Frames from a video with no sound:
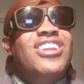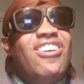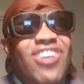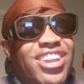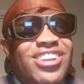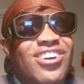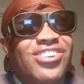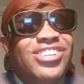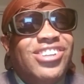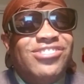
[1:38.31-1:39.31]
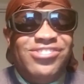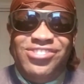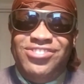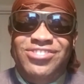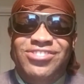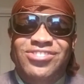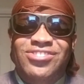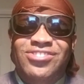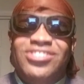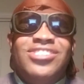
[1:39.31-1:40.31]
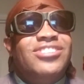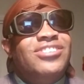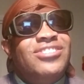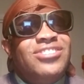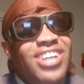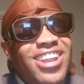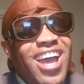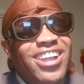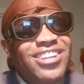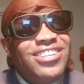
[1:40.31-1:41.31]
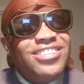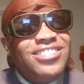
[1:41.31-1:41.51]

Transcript: Now, what are you going to do? Good night.